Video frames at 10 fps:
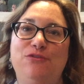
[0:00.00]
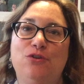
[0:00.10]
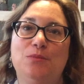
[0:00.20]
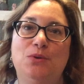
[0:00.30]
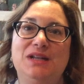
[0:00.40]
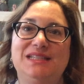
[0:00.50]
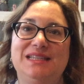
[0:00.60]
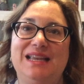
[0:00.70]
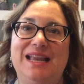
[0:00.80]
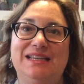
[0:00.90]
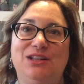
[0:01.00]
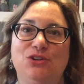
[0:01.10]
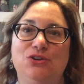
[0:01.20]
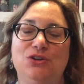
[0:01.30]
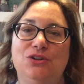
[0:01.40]

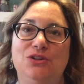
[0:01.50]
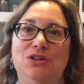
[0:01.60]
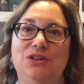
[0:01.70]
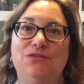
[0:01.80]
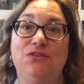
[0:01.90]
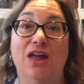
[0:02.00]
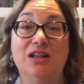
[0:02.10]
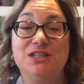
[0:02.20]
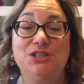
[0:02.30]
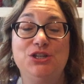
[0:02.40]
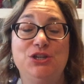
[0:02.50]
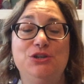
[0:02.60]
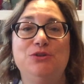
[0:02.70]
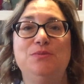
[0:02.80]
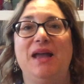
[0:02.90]
Fourboysandanlgirl
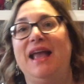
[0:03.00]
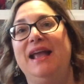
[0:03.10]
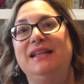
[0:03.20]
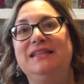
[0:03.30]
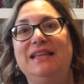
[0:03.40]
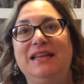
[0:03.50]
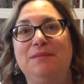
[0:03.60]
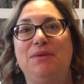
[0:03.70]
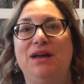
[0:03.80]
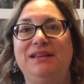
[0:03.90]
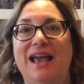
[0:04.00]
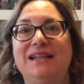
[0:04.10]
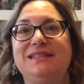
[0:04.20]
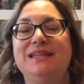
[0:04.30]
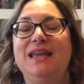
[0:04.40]
Flosstube and Knitting
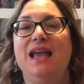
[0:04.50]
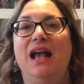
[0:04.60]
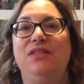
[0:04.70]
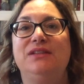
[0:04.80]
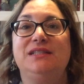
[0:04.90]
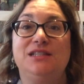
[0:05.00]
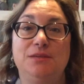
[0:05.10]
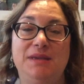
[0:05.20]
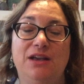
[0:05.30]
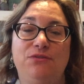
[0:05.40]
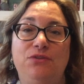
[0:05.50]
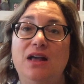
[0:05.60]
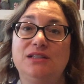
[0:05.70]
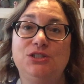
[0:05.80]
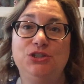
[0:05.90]
Podcast. This is going to be a
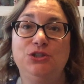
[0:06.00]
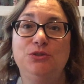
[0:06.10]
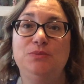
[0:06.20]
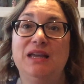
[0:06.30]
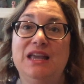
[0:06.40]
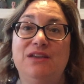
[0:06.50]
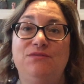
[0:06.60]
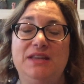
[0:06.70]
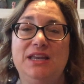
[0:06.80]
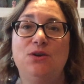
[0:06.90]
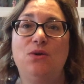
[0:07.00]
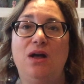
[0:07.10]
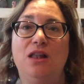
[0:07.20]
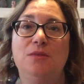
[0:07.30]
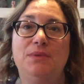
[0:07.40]
Flosstube video
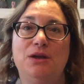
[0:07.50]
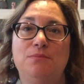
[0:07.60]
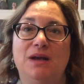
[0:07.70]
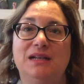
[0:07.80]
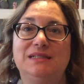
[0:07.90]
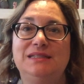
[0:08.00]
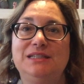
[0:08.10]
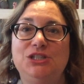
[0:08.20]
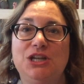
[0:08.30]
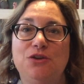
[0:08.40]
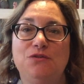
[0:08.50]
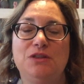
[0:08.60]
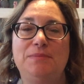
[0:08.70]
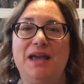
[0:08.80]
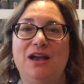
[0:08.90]
all about my stitching over
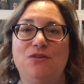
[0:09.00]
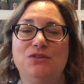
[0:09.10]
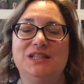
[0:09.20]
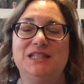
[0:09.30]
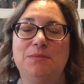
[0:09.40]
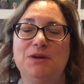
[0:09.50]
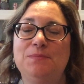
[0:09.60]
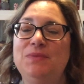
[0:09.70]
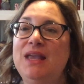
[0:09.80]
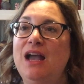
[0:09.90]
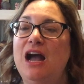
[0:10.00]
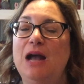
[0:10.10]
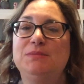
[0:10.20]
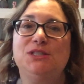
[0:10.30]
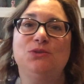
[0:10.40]
the summer.
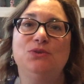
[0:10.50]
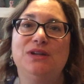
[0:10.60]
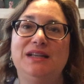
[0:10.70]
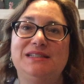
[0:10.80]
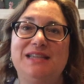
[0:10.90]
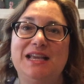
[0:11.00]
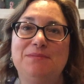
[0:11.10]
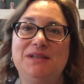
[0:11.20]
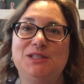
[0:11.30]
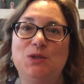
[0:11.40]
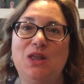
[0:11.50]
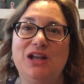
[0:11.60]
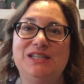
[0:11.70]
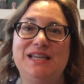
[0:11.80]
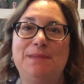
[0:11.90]
I'm sorry it's taken me so
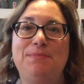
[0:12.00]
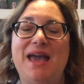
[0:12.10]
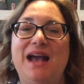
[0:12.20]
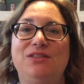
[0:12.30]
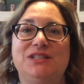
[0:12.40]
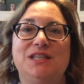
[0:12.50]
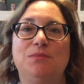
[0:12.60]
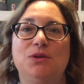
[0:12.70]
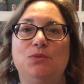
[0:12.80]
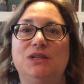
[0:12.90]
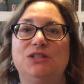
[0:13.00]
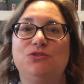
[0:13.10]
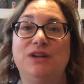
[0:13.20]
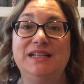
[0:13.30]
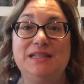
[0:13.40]
long to get back. The summer was
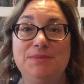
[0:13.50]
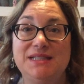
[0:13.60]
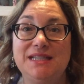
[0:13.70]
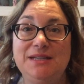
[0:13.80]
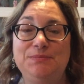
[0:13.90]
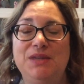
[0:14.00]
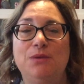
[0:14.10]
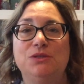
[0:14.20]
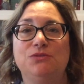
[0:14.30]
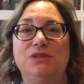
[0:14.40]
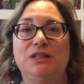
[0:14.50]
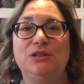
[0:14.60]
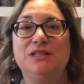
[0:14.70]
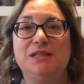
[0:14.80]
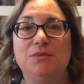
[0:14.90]
crazy busy. It was a really
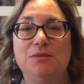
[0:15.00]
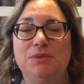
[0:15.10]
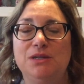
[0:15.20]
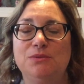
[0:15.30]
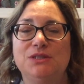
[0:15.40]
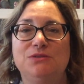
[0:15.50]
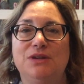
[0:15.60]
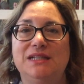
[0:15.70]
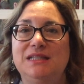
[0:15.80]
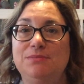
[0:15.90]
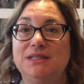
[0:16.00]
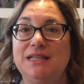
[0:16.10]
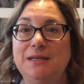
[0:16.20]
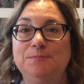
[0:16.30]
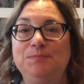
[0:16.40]
good summer, but it was crazy
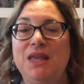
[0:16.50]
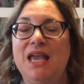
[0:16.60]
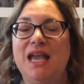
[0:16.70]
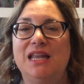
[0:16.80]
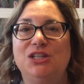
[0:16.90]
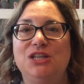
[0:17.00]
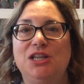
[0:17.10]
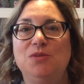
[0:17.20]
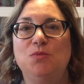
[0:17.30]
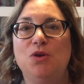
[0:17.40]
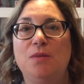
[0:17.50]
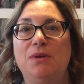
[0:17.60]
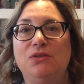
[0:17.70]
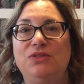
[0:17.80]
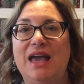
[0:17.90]
busy. And I'll tell you more
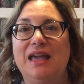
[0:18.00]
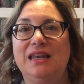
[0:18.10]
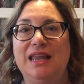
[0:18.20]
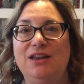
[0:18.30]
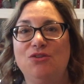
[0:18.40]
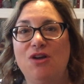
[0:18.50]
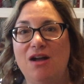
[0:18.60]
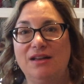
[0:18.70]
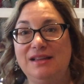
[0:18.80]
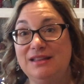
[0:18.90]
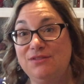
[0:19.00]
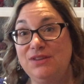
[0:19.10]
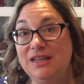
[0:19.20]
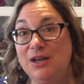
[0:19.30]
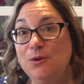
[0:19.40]
about that later on in the
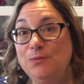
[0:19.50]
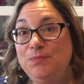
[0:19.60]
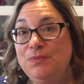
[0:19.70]
video.